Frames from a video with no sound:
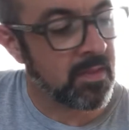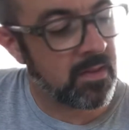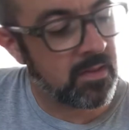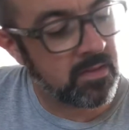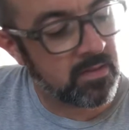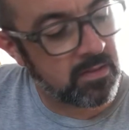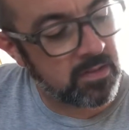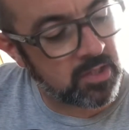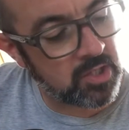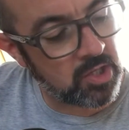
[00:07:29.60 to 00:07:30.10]

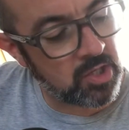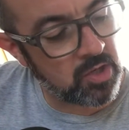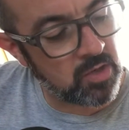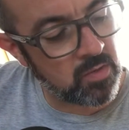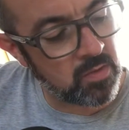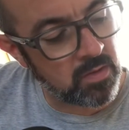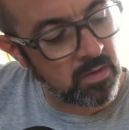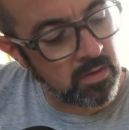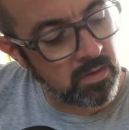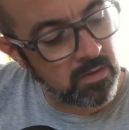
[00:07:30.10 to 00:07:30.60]

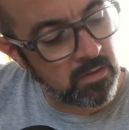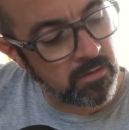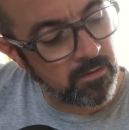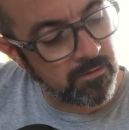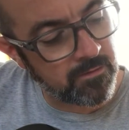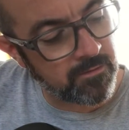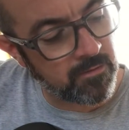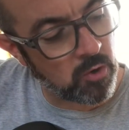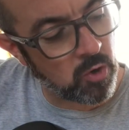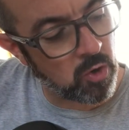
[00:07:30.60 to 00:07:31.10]
2,
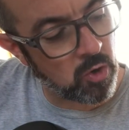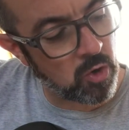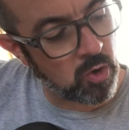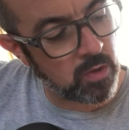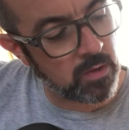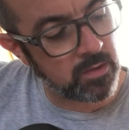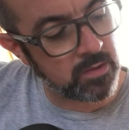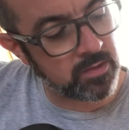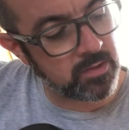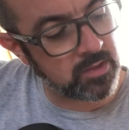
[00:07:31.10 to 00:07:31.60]

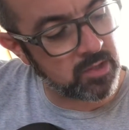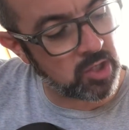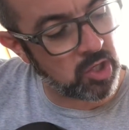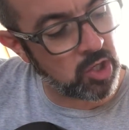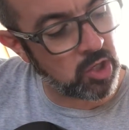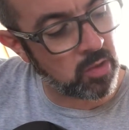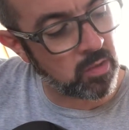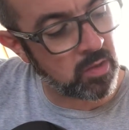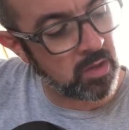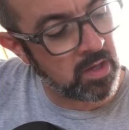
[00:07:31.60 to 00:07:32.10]
4,
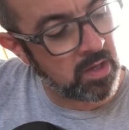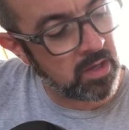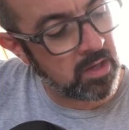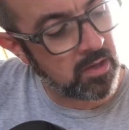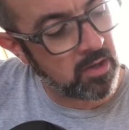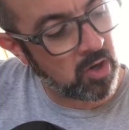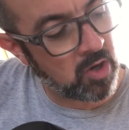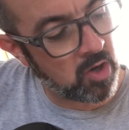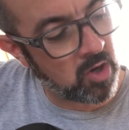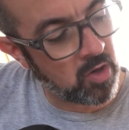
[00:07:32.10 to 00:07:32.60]
2
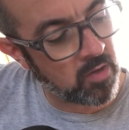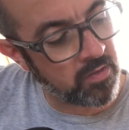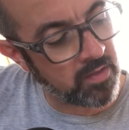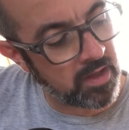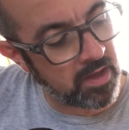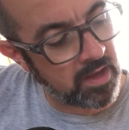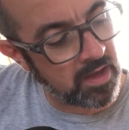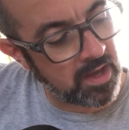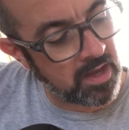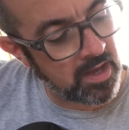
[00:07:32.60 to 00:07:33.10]
on
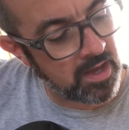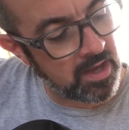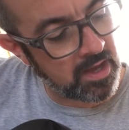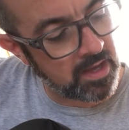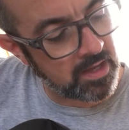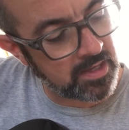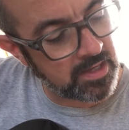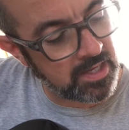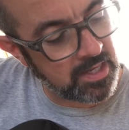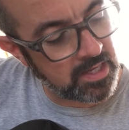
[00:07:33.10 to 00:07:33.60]
the
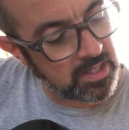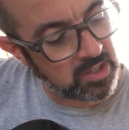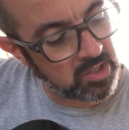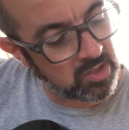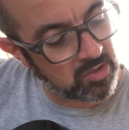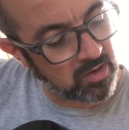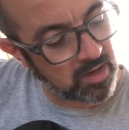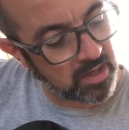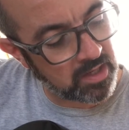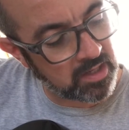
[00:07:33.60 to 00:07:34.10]
E
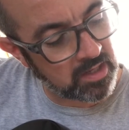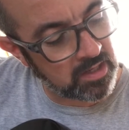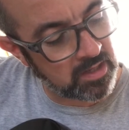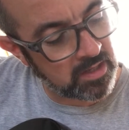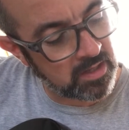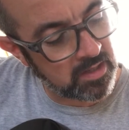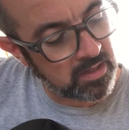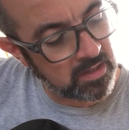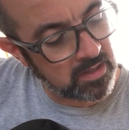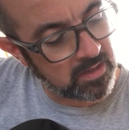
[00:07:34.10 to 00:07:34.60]
string,
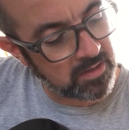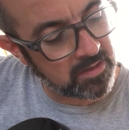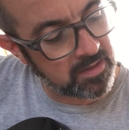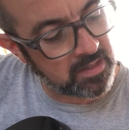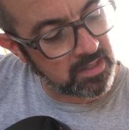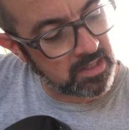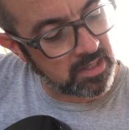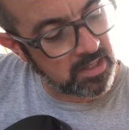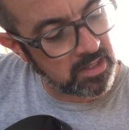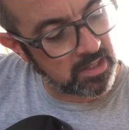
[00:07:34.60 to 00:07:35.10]
the
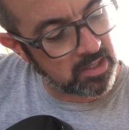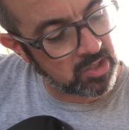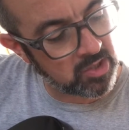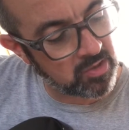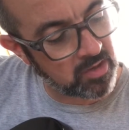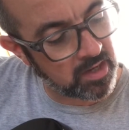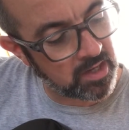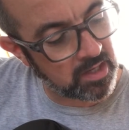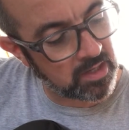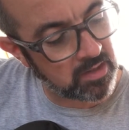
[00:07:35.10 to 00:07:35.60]
D
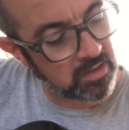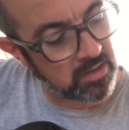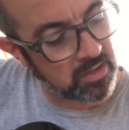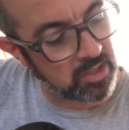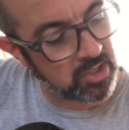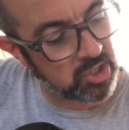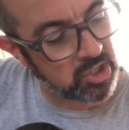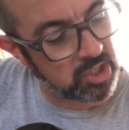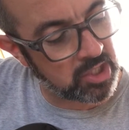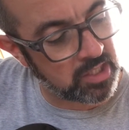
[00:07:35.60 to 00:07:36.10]
string,
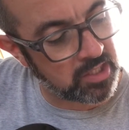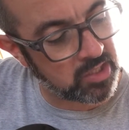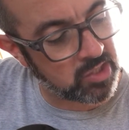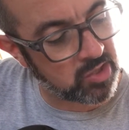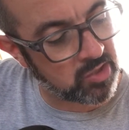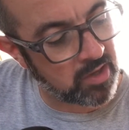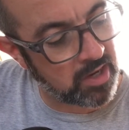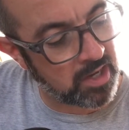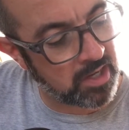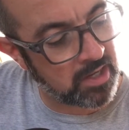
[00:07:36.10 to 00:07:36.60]
the G
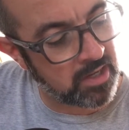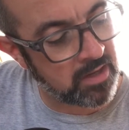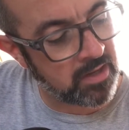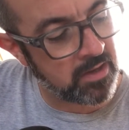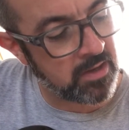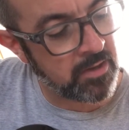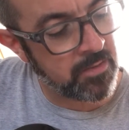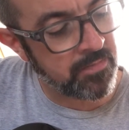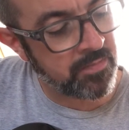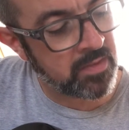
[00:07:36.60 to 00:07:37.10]
string.
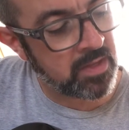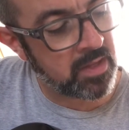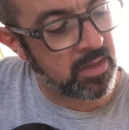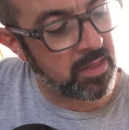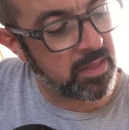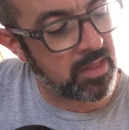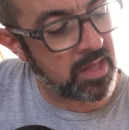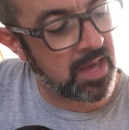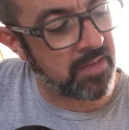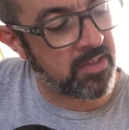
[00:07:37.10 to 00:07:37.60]

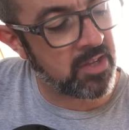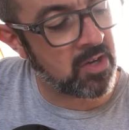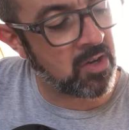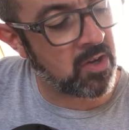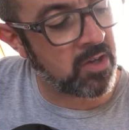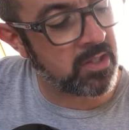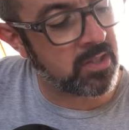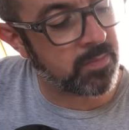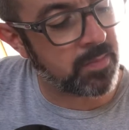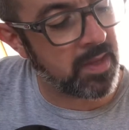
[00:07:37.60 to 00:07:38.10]
Then the
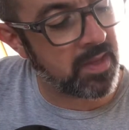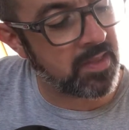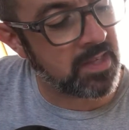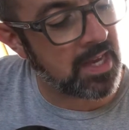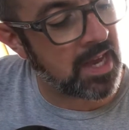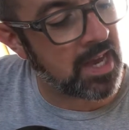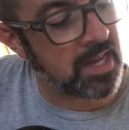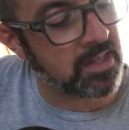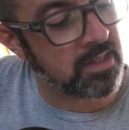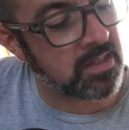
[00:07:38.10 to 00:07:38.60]
nice bit at
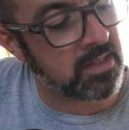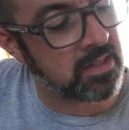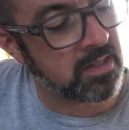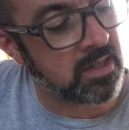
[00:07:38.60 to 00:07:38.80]
the end,